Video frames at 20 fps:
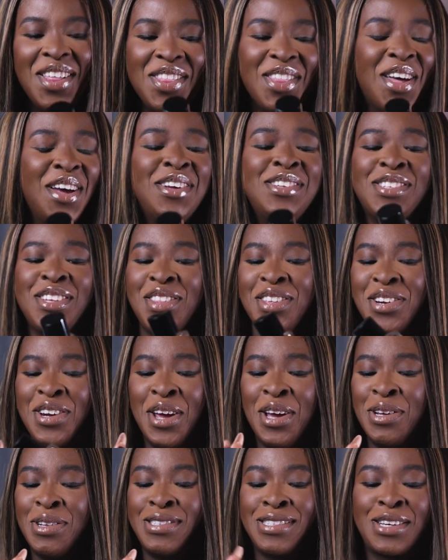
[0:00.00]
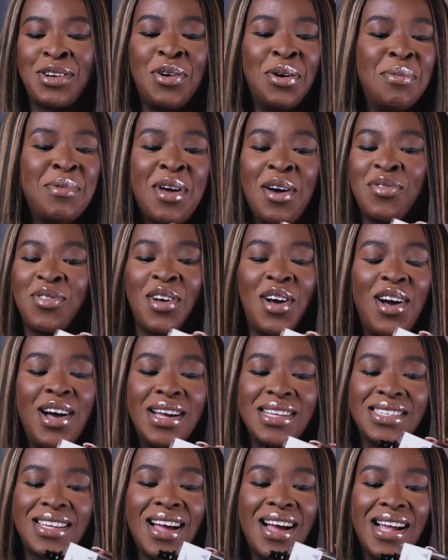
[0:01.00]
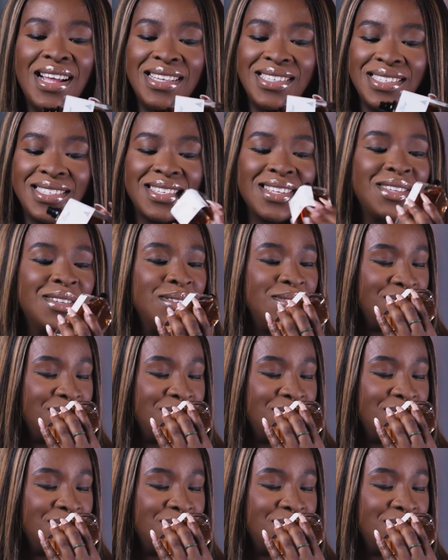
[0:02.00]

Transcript: Those are the notes. Caught me off guard, guys.